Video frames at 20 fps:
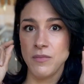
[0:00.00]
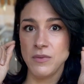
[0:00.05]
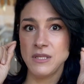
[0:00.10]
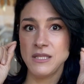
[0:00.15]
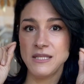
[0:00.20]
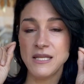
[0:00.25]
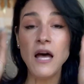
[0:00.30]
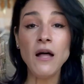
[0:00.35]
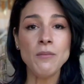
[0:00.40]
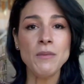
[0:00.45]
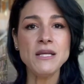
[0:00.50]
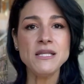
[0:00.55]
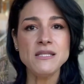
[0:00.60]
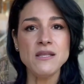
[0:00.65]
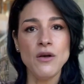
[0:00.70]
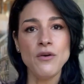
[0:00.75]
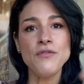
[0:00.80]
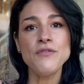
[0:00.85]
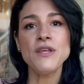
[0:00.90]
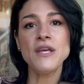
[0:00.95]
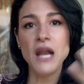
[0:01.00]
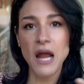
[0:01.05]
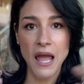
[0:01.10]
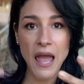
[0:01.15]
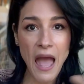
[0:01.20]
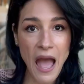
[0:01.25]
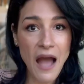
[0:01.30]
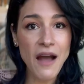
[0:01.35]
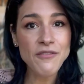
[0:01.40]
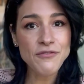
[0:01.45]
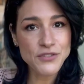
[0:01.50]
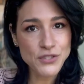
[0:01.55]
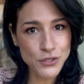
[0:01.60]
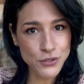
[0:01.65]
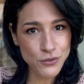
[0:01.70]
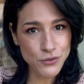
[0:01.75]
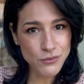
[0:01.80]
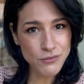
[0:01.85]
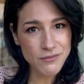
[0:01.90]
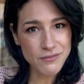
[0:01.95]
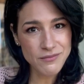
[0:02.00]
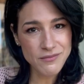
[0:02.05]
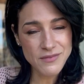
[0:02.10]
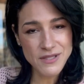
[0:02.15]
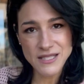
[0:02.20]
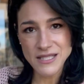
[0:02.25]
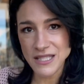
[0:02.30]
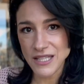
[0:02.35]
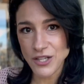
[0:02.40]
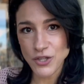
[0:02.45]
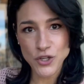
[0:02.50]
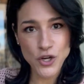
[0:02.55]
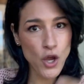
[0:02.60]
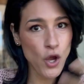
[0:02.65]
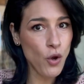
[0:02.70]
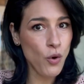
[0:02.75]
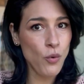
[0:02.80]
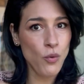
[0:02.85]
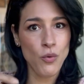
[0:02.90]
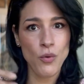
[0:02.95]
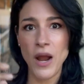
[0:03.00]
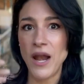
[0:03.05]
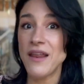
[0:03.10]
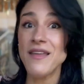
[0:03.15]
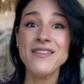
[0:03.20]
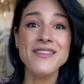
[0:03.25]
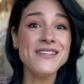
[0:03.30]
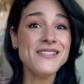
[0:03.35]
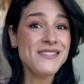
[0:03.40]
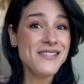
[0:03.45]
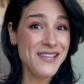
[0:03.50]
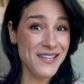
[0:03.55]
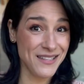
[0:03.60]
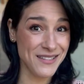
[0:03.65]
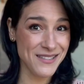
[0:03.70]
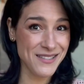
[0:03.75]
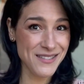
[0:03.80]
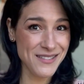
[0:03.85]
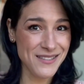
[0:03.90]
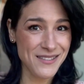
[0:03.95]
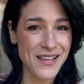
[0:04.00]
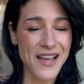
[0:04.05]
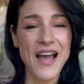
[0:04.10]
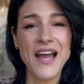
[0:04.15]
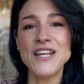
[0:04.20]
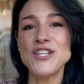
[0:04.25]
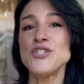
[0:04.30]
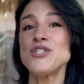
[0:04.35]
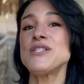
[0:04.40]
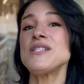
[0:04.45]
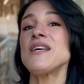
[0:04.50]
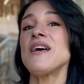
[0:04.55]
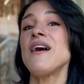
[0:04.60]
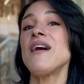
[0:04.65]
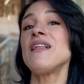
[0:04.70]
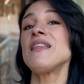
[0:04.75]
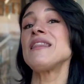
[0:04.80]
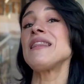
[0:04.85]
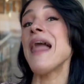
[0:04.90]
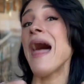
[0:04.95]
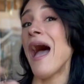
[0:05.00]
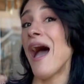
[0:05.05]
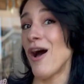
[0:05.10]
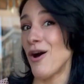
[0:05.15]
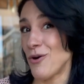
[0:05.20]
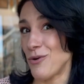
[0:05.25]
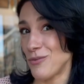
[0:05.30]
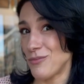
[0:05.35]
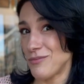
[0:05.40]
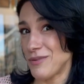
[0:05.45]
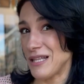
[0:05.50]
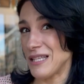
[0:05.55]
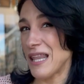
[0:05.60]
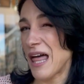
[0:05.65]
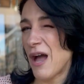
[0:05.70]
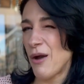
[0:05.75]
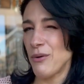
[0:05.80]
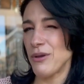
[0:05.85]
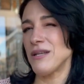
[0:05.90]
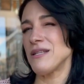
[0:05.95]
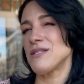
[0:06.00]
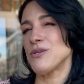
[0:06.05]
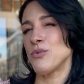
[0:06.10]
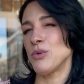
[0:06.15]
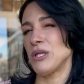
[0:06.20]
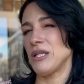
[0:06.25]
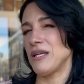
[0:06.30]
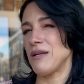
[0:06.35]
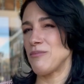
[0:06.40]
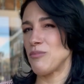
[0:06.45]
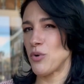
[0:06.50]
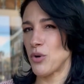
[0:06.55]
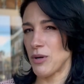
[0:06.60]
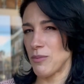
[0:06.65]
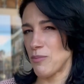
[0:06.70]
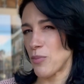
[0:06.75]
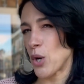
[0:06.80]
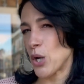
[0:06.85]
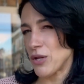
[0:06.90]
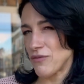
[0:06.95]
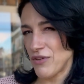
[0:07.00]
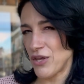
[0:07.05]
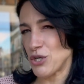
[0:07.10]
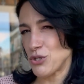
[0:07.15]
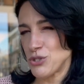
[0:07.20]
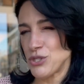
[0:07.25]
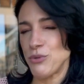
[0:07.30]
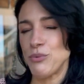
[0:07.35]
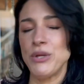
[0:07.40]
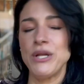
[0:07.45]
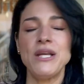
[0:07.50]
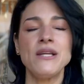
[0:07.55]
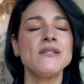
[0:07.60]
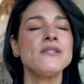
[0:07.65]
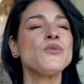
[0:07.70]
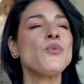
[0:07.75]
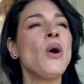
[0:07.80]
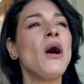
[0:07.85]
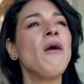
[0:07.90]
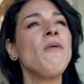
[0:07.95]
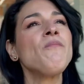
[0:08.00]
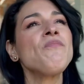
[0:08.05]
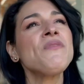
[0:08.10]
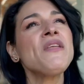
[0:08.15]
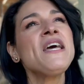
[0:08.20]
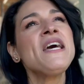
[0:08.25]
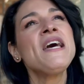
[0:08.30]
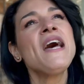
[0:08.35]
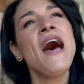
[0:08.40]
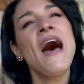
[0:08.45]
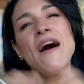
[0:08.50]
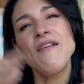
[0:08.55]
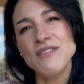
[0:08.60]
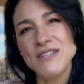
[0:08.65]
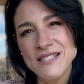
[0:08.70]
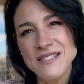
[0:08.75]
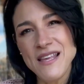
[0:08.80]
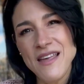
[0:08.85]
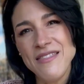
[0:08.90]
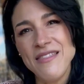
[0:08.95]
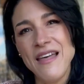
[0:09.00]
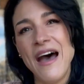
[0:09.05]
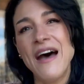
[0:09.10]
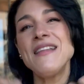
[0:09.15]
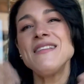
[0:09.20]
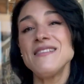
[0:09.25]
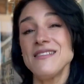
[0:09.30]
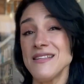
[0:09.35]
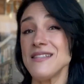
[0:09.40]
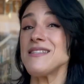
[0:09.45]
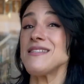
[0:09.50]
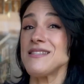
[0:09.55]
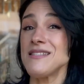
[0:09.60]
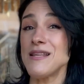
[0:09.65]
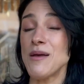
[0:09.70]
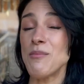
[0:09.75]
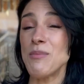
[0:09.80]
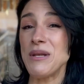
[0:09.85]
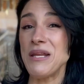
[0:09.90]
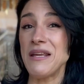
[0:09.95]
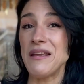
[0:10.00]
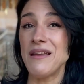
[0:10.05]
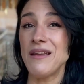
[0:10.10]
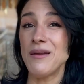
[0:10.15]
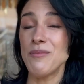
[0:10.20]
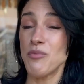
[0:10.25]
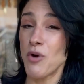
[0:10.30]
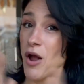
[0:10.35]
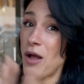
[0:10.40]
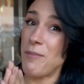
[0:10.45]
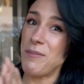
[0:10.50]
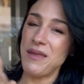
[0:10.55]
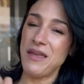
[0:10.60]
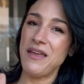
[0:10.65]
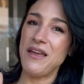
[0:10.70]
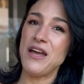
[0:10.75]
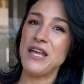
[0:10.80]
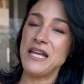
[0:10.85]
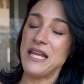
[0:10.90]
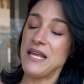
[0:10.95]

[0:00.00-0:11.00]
tell myself that I have to see or know any of these things. I just allow. Allowing is a really important part of energy reading as well. Having said that, somebody brought me an